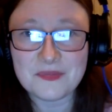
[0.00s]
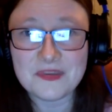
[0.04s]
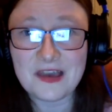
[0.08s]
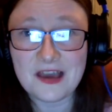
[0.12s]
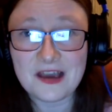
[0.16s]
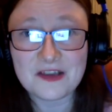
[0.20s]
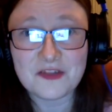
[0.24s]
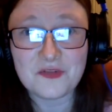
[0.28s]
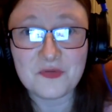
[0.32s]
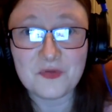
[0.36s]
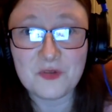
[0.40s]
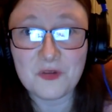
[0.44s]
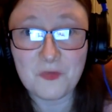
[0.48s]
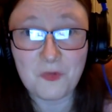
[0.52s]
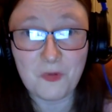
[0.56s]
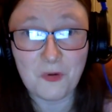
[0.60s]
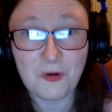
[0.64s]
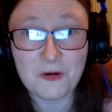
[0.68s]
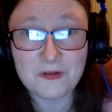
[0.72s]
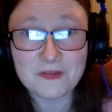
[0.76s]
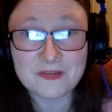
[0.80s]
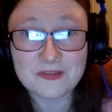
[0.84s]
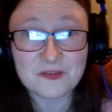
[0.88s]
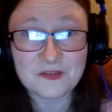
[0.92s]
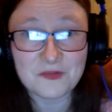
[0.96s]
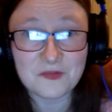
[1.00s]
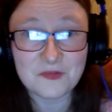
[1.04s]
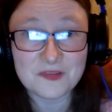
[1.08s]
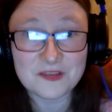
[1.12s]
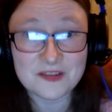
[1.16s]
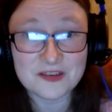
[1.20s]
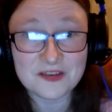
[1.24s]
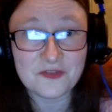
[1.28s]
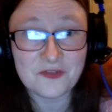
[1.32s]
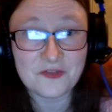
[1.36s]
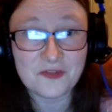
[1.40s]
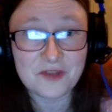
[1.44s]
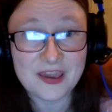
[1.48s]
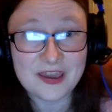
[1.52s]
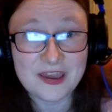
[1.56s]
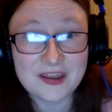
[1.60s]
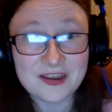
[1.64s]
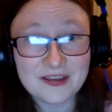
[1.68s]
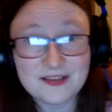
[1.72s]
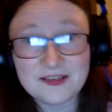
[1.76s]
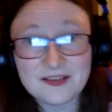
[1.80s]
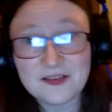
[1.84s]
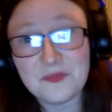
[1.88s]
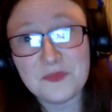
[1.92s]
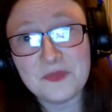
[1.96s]
the actual work that goes into
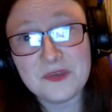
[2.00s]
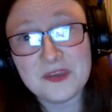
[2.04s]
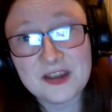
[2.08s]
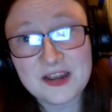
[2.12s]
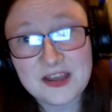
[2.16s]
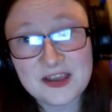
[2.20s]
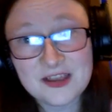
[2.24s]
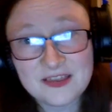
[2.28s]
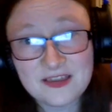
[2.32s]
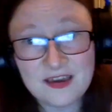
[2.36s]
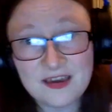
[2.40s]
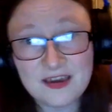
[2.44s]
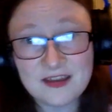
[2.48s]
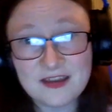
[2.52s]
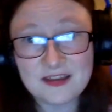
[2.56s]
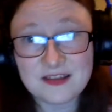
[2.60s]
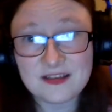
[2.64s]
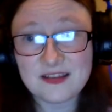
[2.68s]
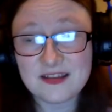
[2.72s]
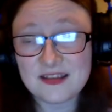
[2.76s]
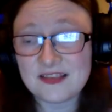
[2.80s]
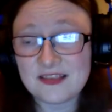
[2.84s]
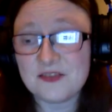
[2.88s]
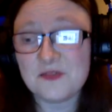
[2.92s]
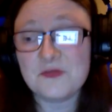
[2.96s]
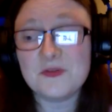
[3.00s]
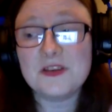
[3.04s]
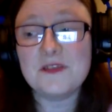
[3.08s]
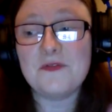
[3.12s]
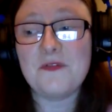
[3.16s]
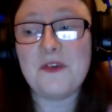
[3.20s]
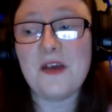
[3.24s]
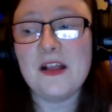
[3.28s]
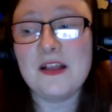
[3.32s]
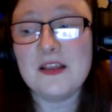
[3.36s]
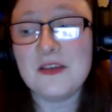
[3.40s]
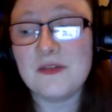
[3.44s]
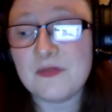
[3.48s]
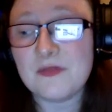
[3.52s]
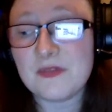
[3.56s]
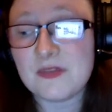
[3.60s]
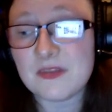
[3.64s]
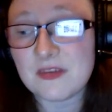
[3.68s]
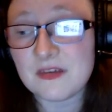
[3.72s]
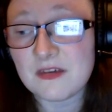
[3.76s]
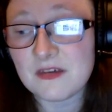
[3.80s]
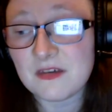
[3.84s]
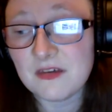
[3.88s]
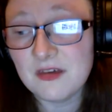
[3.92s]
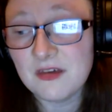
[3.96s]
creating something like that, and it so devalues
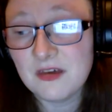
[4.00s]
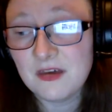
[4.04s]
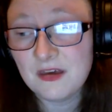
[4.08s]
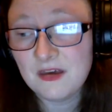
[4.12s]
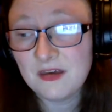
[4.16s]
the